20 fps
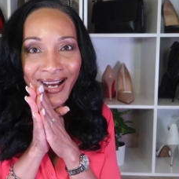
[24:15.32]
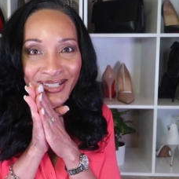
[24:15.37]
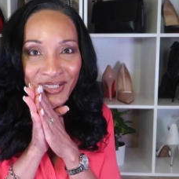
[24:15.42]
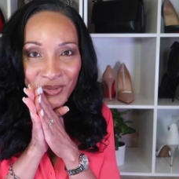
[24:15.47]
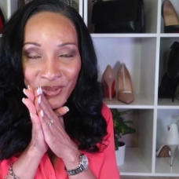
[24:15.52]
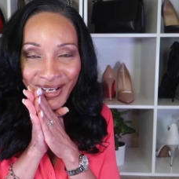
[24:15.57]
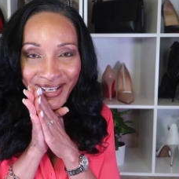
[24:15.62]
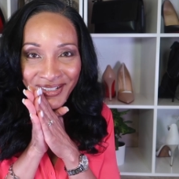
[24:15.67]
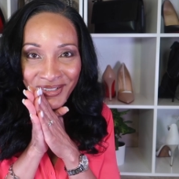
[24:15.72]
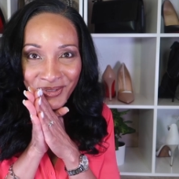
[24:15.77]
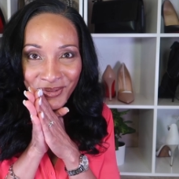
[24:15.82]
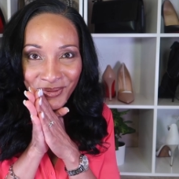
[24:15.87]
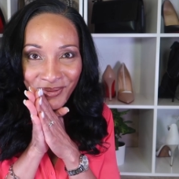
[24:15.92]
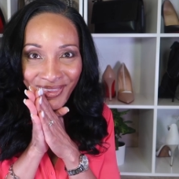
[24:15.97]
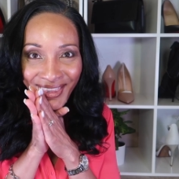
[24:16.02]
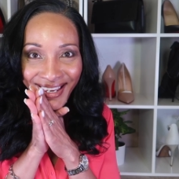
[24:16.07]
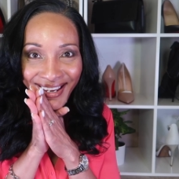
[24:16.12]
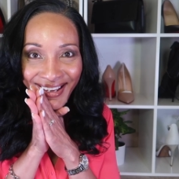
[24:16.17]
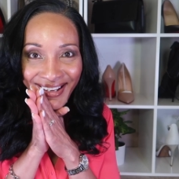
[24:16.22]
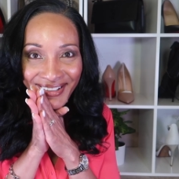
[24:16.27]
do they do
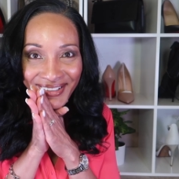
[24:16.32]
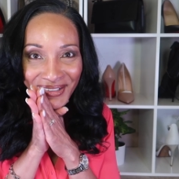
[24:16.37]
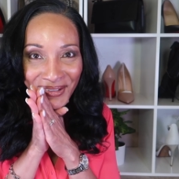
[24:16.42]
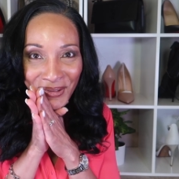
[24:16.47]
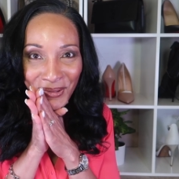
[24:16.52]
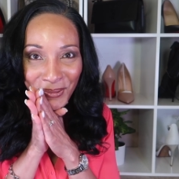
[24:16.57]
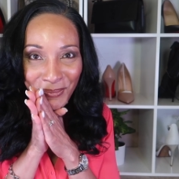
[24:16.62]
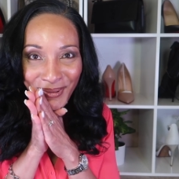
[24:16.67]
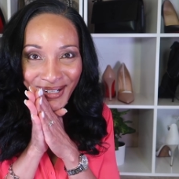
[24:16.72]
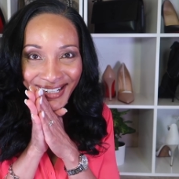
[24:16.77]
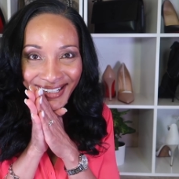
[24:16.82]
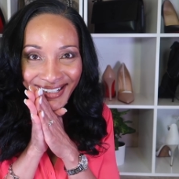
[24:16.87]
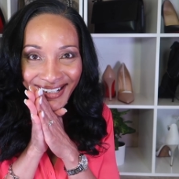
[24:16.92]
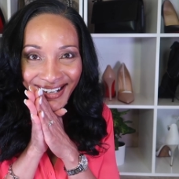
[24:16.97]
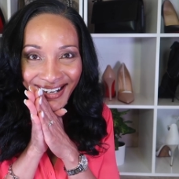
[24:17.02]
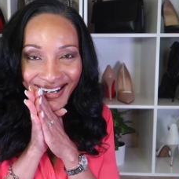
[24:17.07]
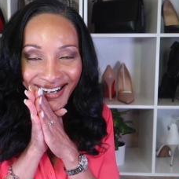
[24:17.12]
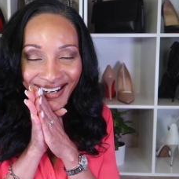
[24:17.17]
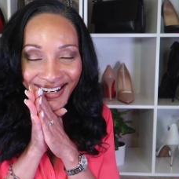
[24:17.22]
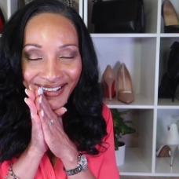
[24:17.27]
that? Oh my
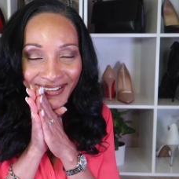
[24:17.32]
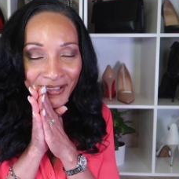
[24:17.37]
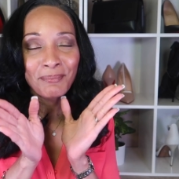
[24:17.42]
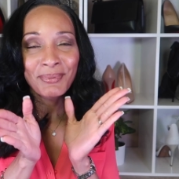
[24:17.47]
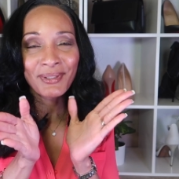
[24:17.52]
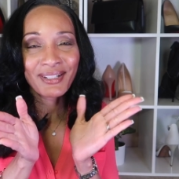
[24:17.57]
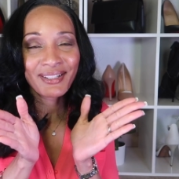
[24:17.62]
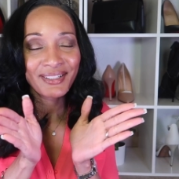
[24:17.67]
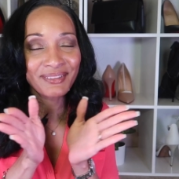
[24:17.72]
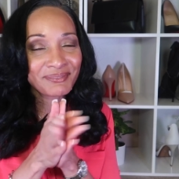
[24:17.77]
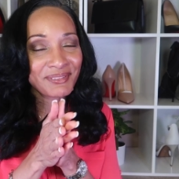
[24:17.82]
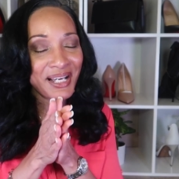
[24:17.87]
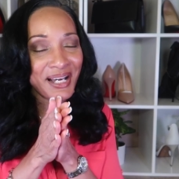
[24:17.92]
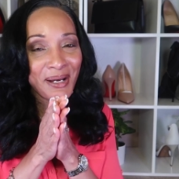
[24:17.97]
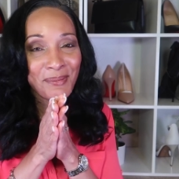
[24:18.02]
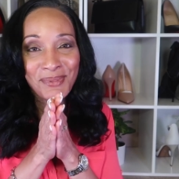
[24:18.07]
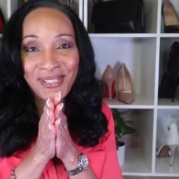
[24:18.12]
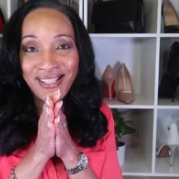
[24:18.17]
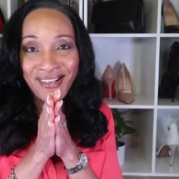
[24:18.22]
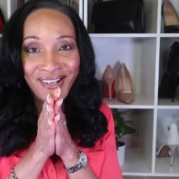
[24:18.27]
God. But
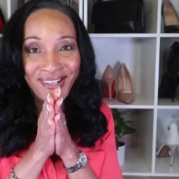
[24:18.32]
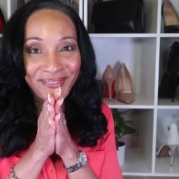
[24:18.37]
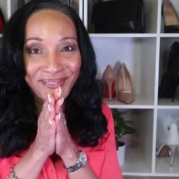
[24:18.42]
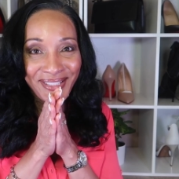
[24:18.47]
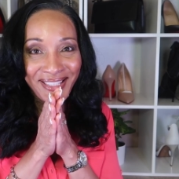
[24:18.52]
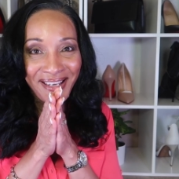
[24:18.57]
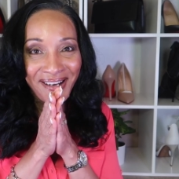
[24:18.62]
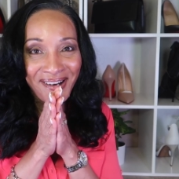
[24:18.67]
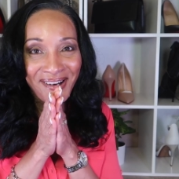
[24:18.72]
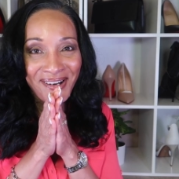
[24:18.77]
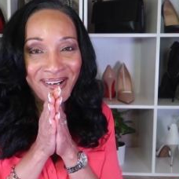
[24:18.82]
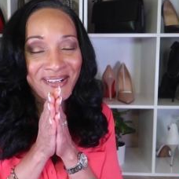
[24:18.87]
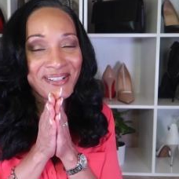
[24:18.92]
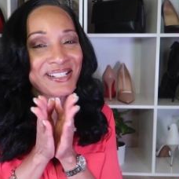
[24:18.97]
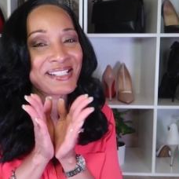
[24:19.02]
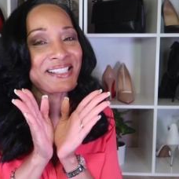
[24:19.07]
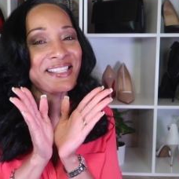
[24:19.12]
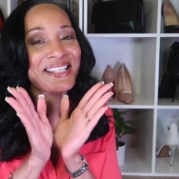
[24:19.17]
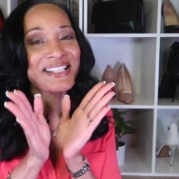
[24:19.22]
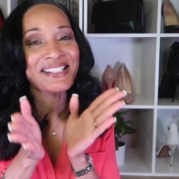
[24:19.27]
I'm sorry, y'all.
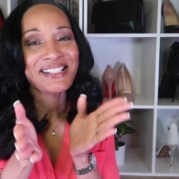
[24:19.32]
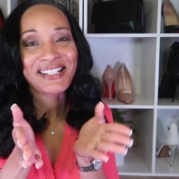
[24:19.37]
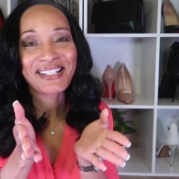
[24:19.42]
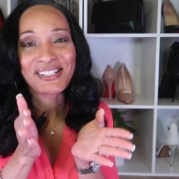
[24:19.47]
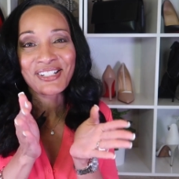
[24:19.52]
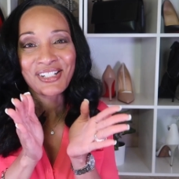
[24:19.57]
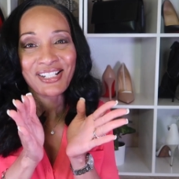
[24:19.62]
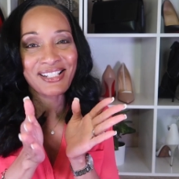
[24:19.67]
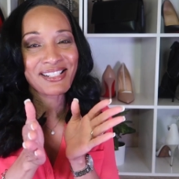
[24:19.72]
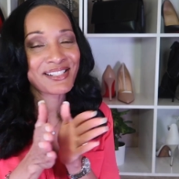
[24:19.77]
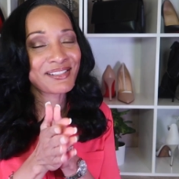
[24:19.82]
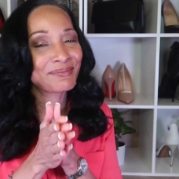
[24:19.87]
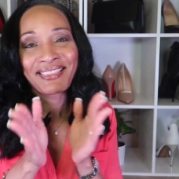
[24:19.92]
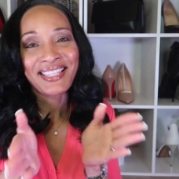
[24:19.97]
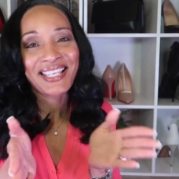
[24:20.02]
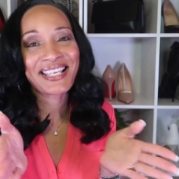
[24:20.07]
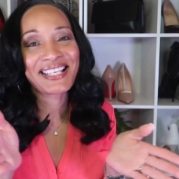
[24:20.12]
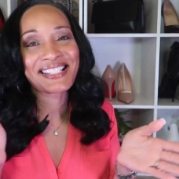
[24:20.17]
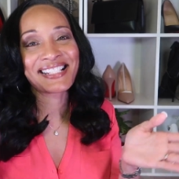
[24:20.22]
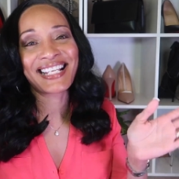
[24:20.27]
These are just
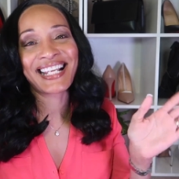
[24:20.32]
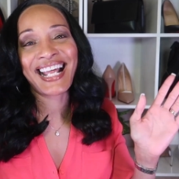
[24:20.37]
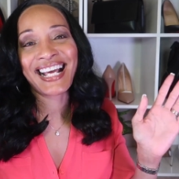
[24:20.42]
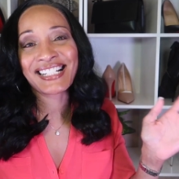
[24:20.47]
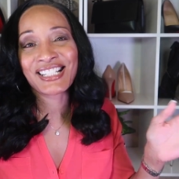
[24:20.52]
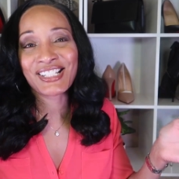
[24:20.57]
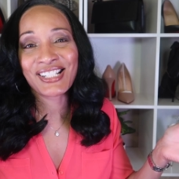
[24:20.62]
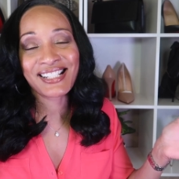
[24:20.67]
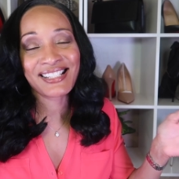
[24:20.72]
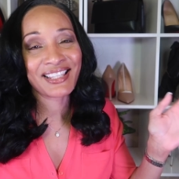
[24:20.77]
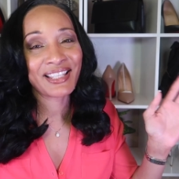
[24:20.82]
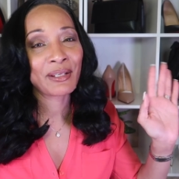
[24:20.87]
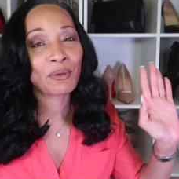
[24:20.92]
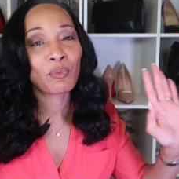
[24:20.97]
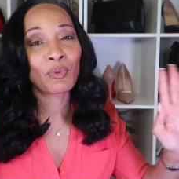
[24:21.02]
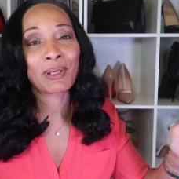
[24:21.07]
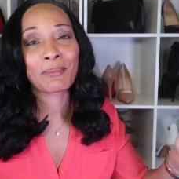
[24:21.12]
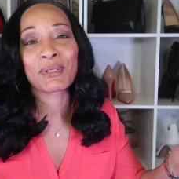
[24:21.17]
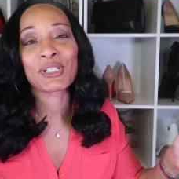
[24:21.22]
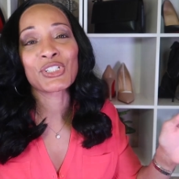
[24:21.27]
things that I just think
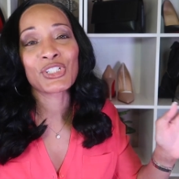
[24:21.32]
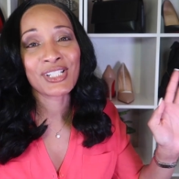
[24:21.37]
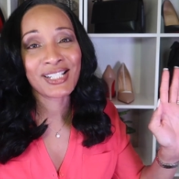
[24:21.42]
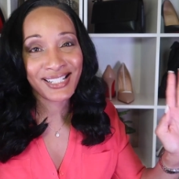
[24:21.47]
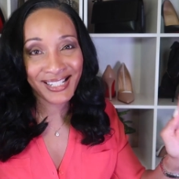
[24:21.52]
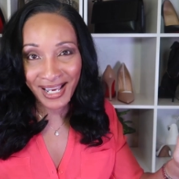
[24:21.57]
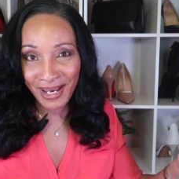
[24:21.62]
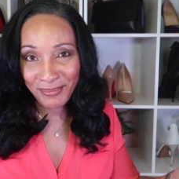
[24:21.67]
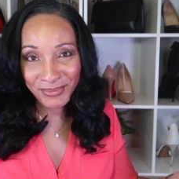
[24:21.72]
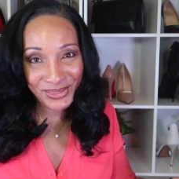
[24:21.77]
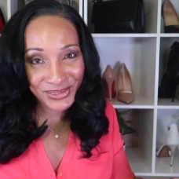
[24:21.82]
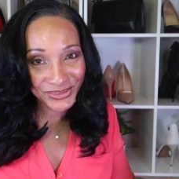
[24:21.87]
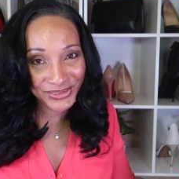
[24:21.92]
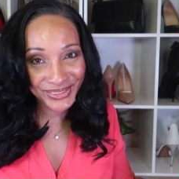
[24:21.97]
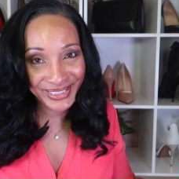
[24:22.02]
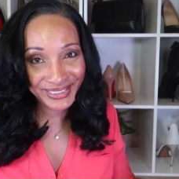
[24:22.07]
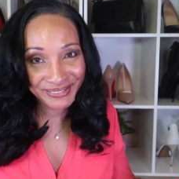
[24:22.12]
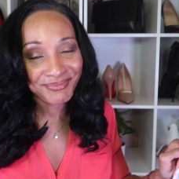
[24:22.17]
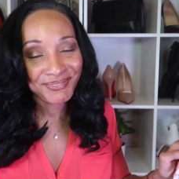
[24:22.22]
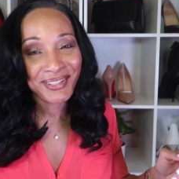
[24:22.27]
women should stop
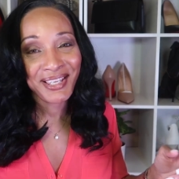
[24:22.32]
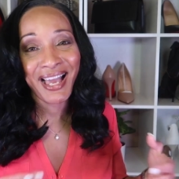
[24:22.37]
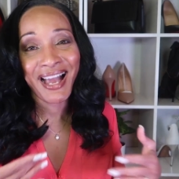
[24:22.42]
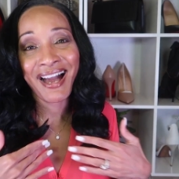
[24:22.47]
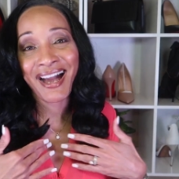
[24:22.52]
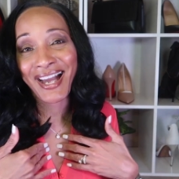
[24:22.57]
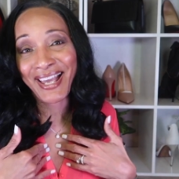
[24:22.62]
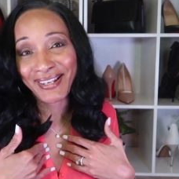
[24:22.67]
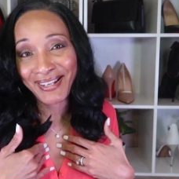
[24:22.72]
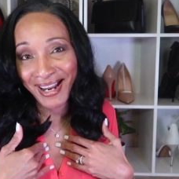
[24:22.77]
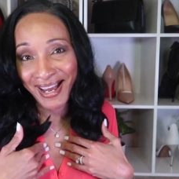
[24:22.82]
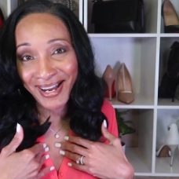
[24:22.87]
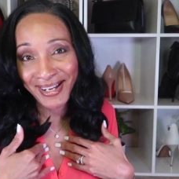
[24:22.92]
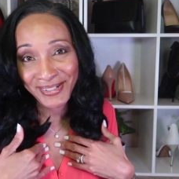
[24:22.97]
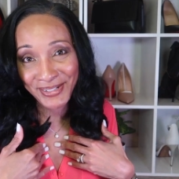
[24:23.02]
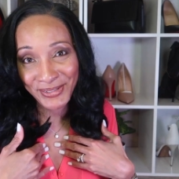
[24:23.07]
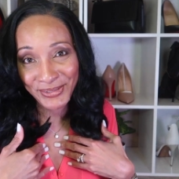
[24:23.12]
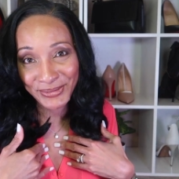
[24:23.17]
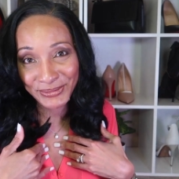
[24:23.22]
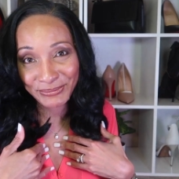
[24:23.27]
doing. I
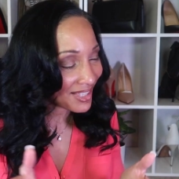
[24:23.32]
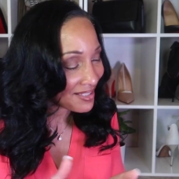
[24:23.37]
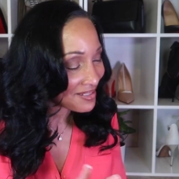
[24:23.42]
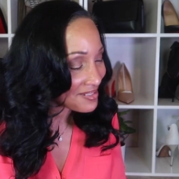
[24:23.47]
do.